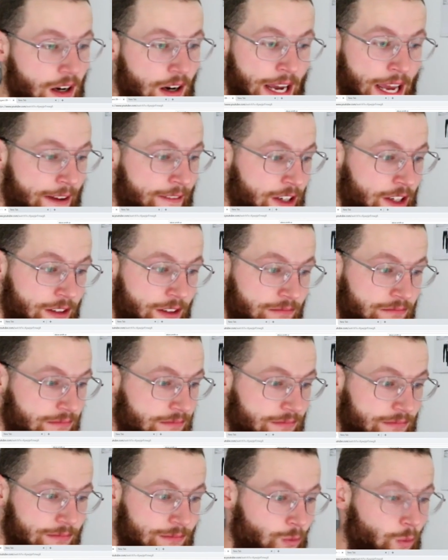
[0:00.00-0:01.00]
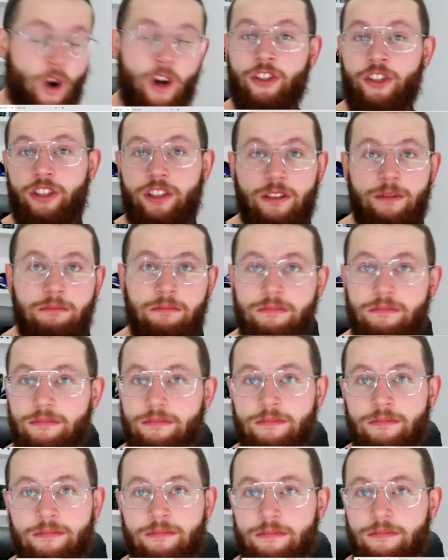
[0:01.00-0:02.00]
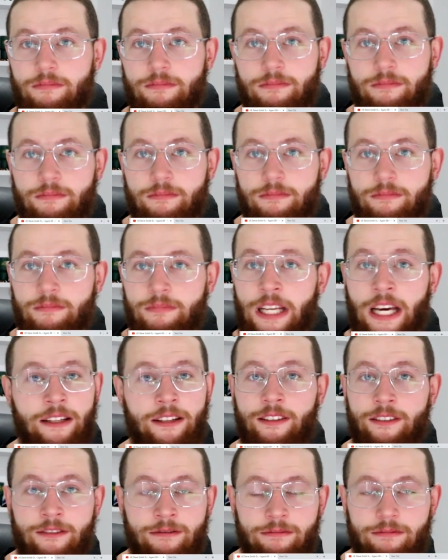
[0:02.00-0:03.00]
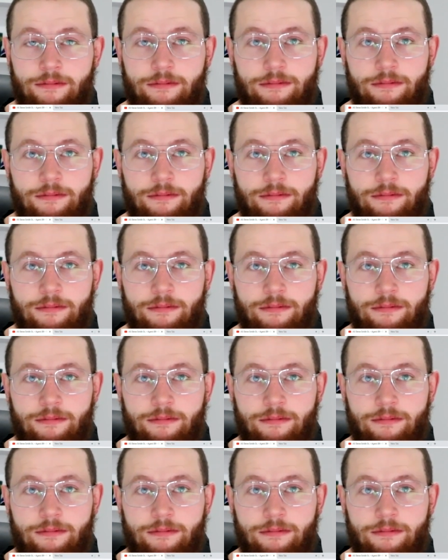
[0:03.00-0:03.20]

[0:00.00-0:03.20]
I haven't Watched him, nothing.